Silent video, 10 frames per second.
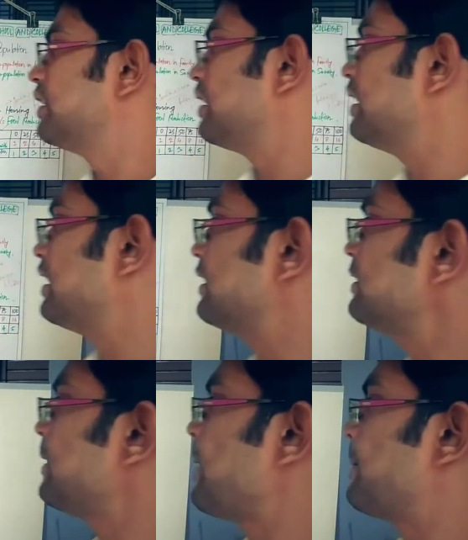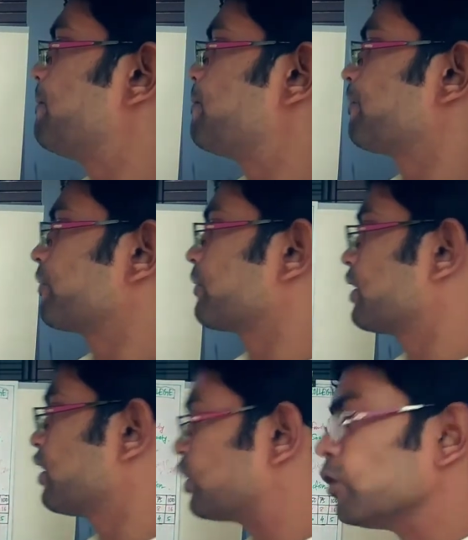And
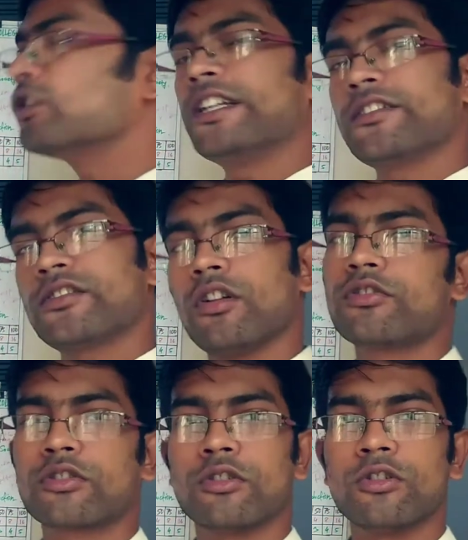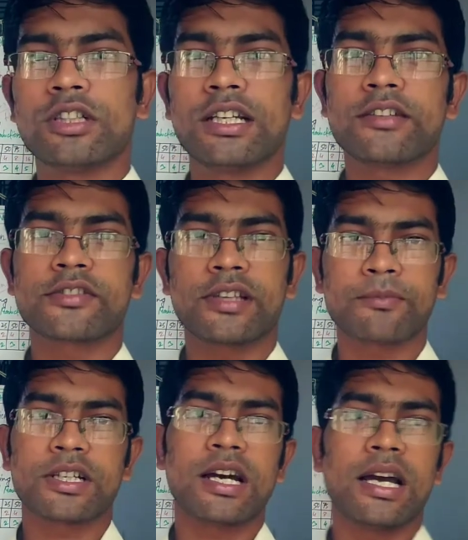clothing,
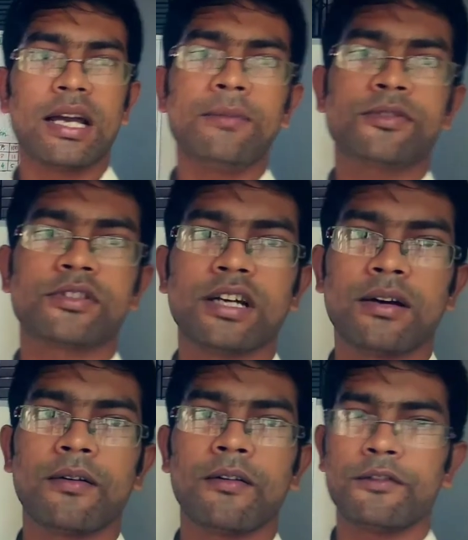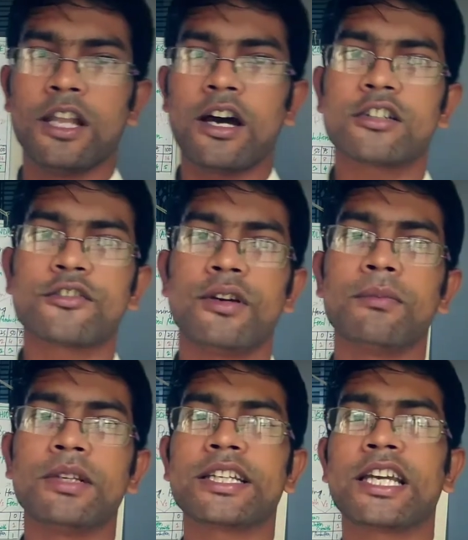sometimes the large
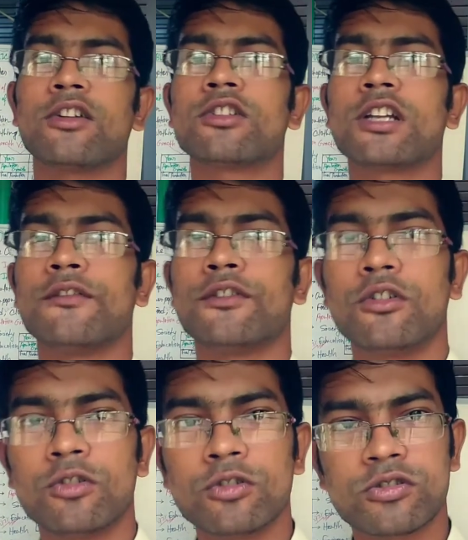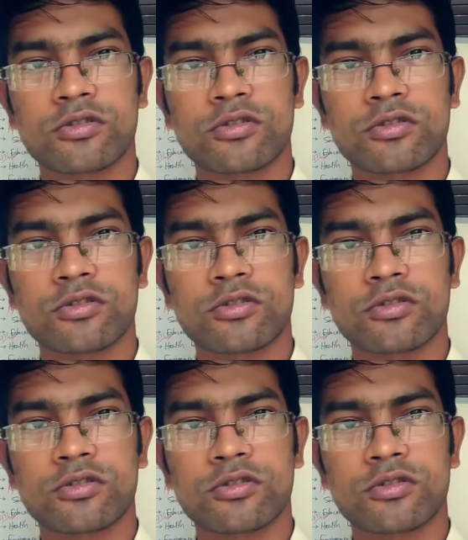family cannot afford,